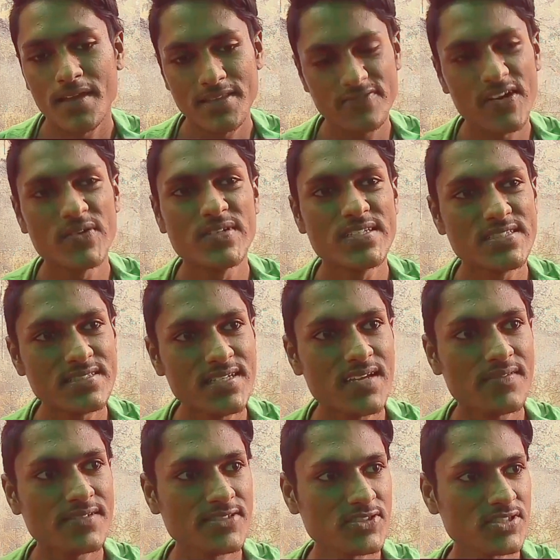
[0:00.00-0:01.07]
in the foundation
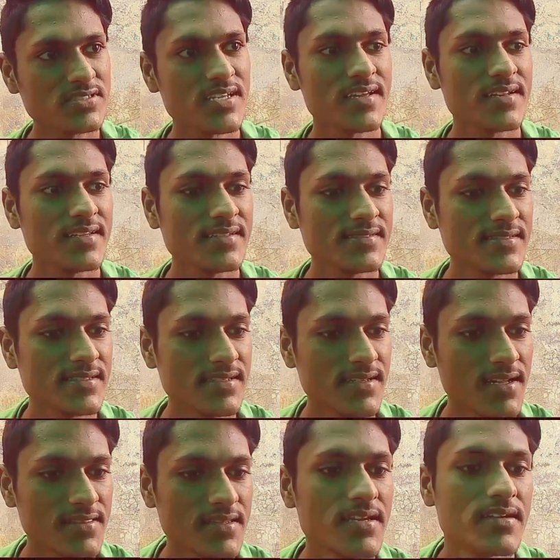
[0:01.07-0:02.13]
levels you should take it easy,
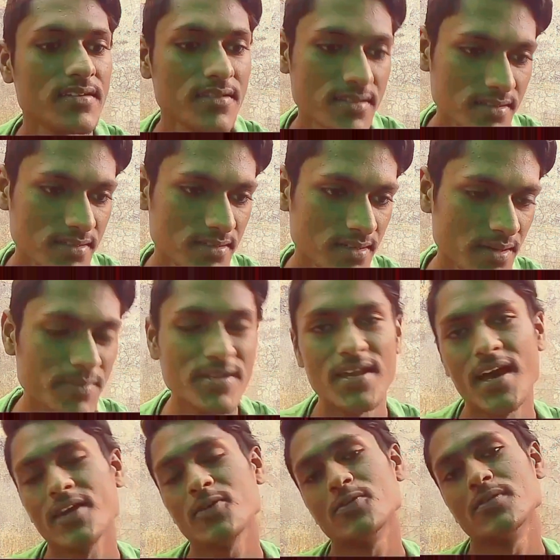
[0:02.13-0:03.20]
I think. I mean,
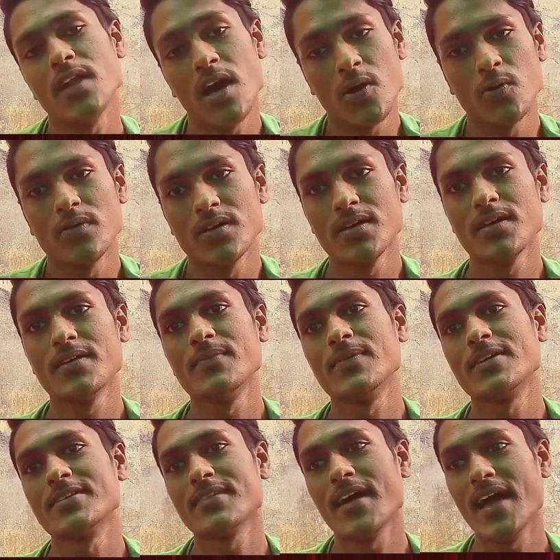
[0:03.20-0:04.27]
I don't know,
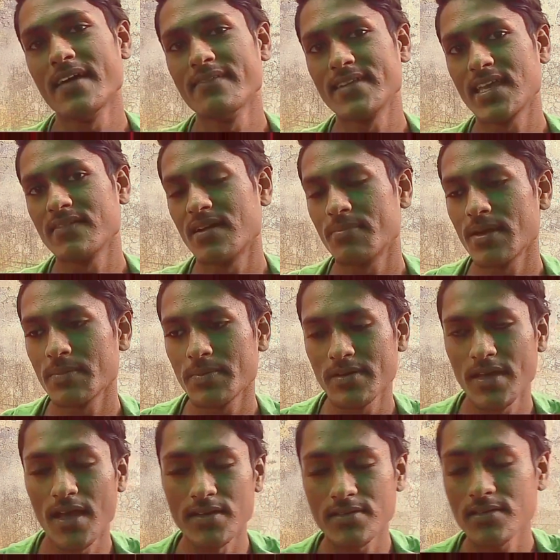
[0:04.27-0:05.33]
because I haven't given a paper
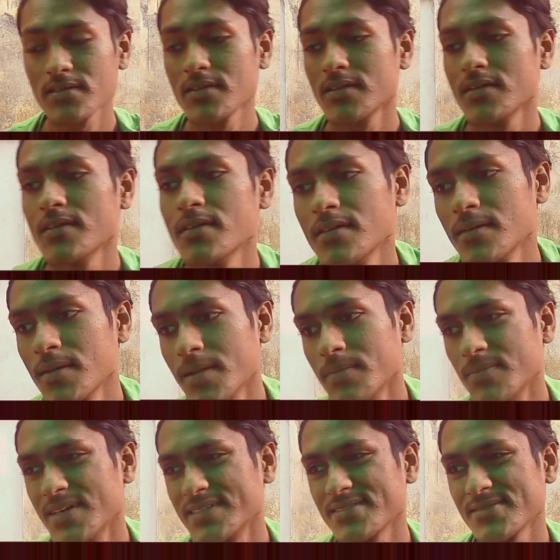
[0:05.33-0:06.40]
yet,
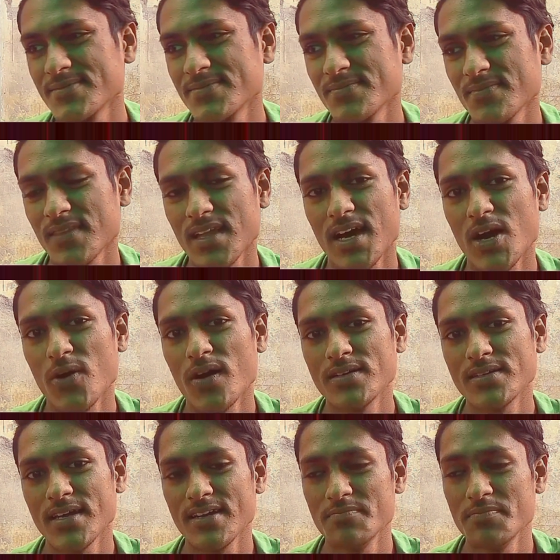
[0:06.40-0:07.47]
but how
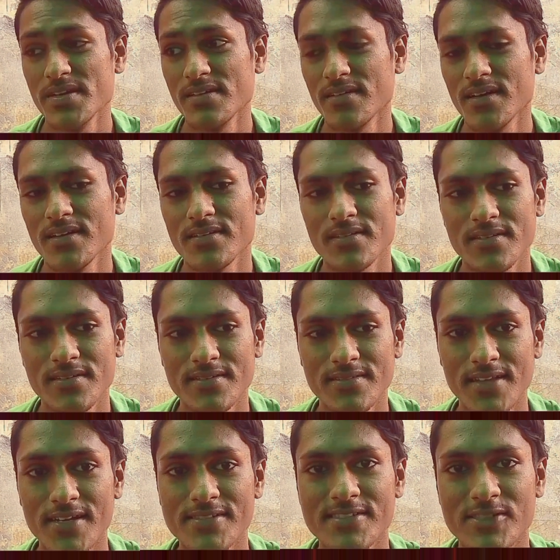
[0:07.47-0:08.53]
hard can it be, right?
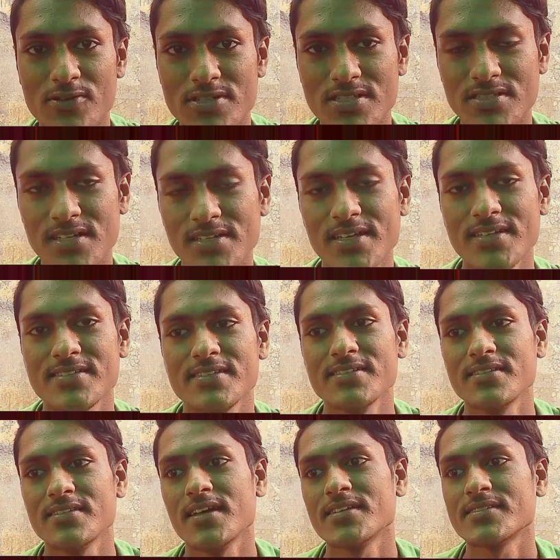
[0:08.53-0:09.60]
That's the question that gets in.
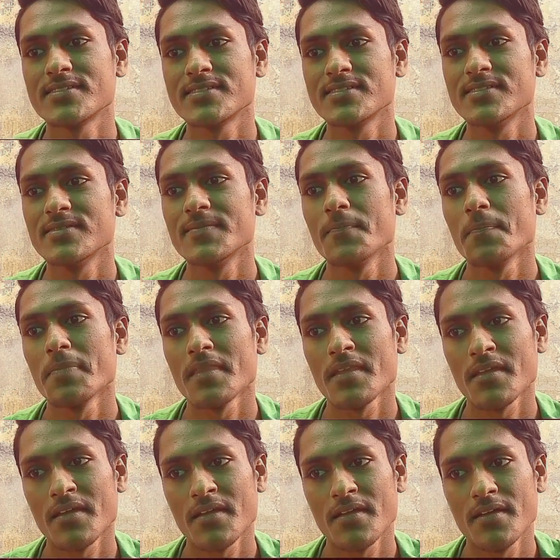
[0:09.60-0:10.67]
That's the
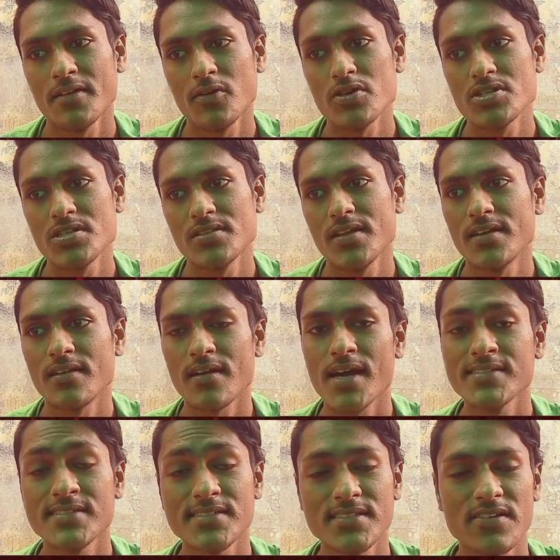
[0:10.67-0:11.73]
question that
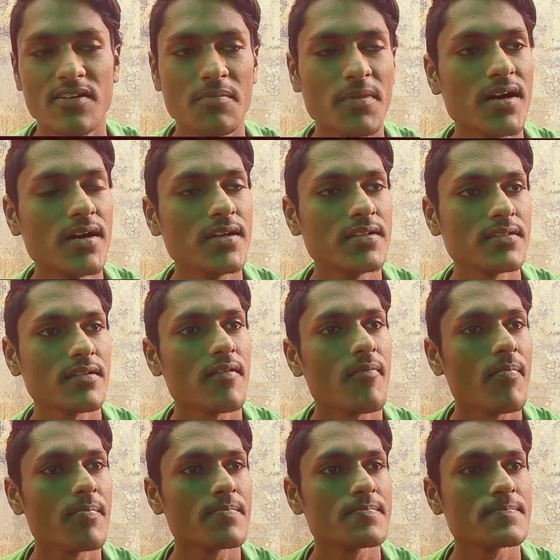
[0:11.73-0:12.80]
arises in our mind.
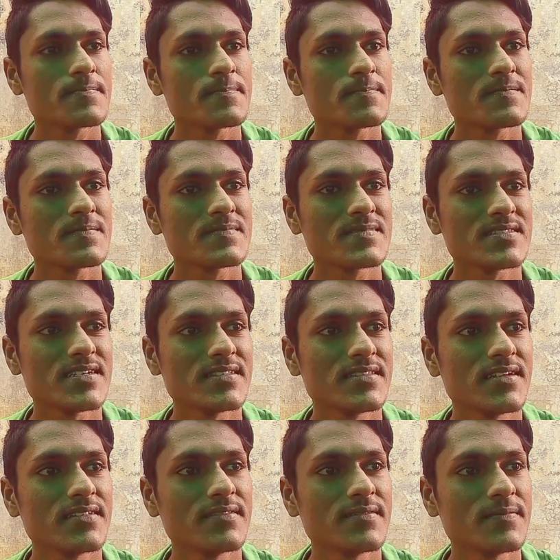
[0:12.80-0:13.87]

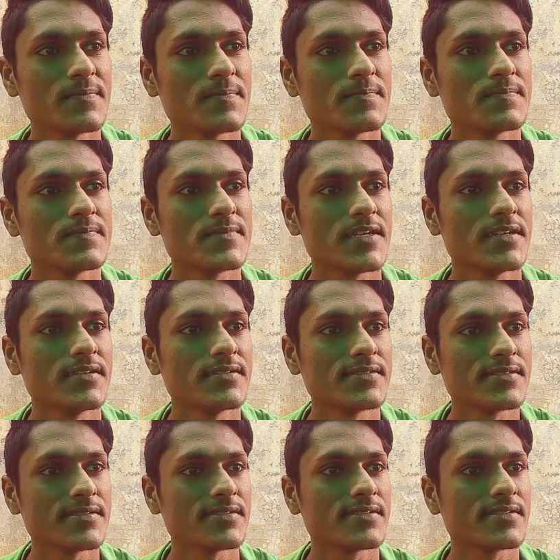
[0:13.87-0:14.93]
and then there's